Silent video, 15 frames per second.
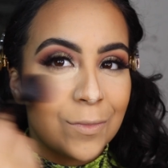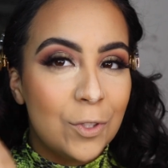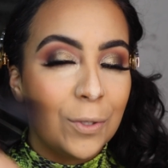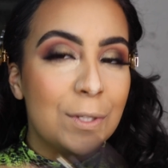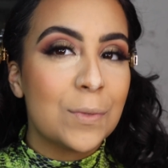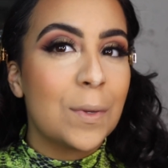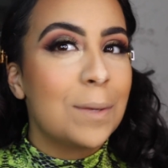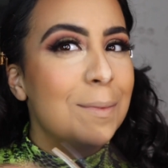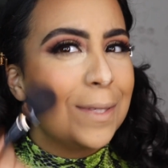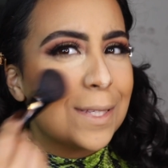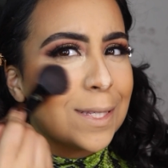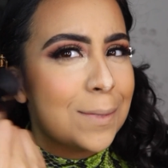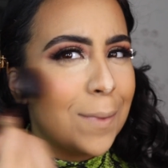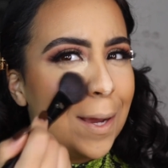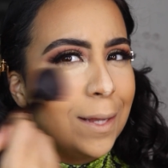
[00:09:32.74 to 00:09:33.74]
You always want to be
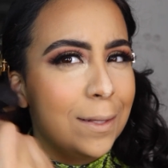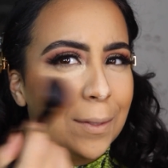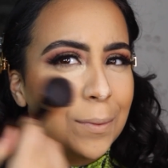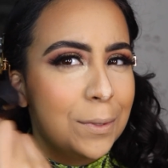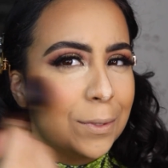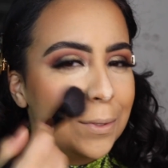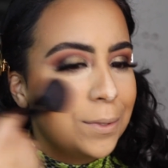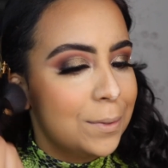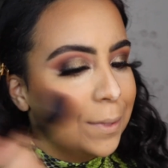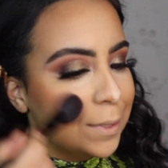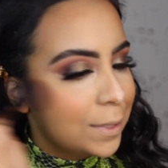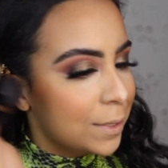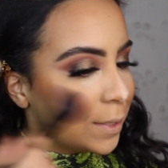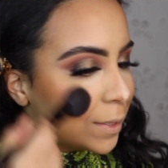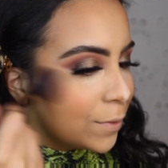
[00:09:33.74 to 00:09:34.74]
smiling when you're
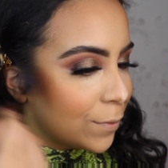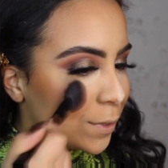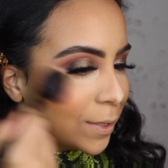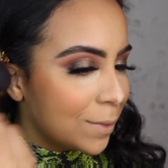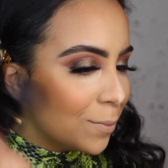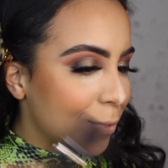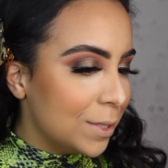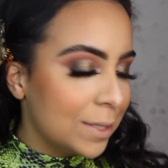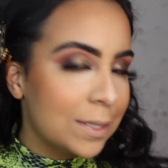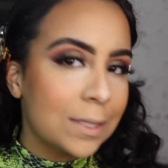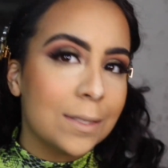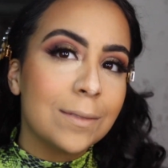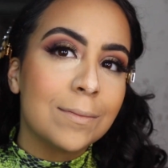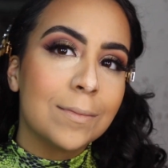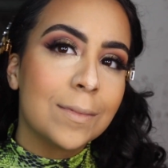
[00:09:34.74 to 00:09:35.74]
doing this for some reason.
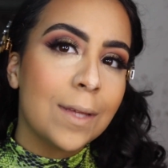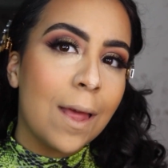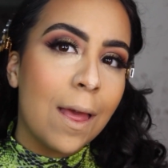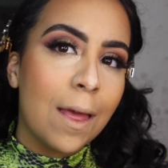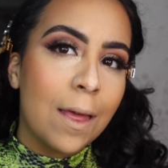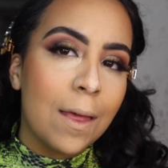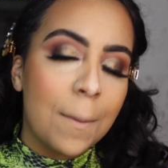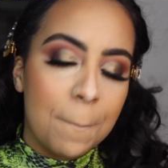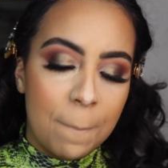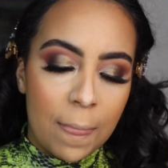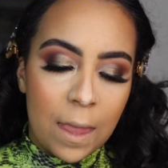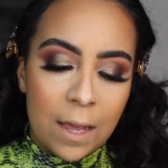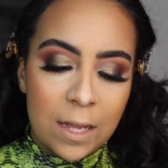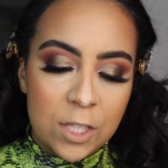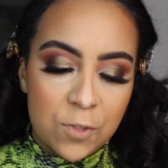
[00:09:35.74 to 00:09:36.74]

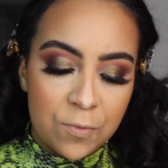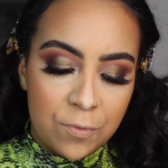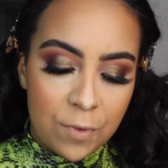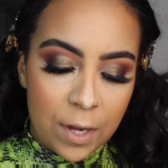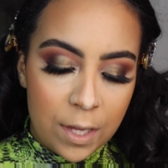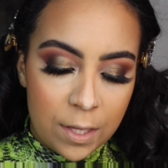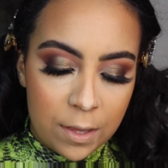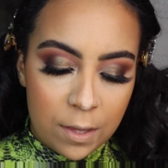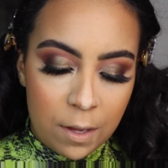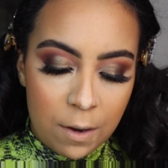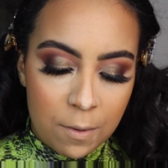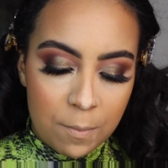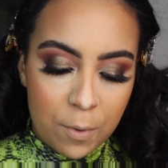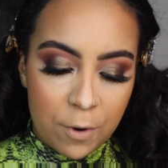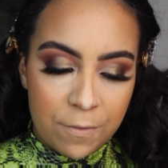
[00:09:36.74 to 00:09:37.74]
It's right
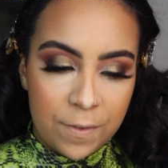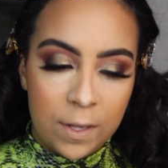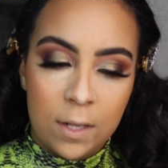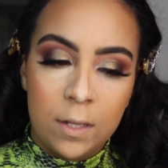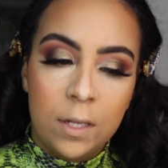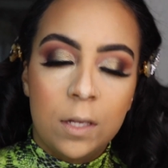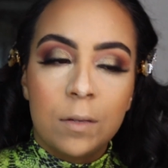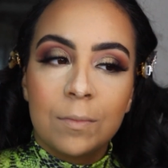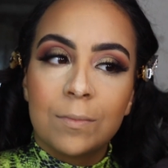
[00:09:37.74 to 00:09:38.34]
there perfectly.